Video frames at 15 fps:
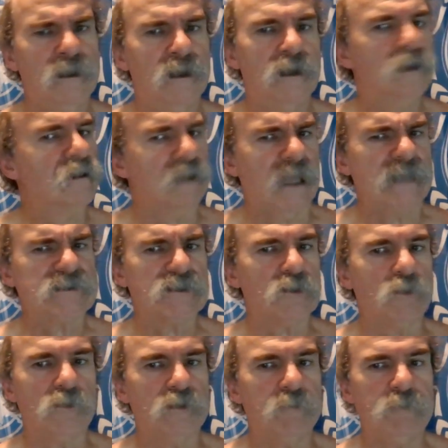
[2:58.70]

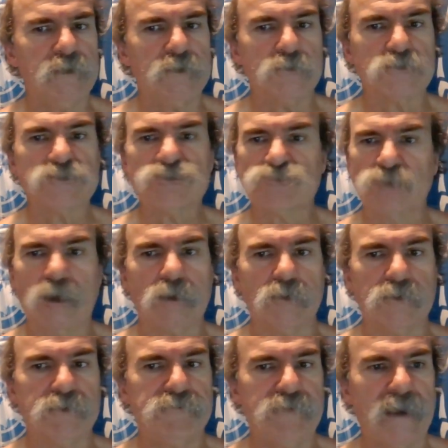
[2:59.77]
Classical computers struggle
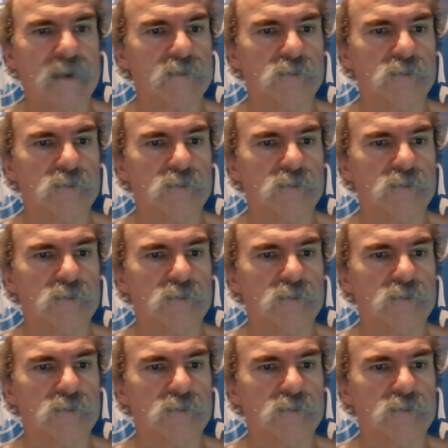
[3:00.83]
to factor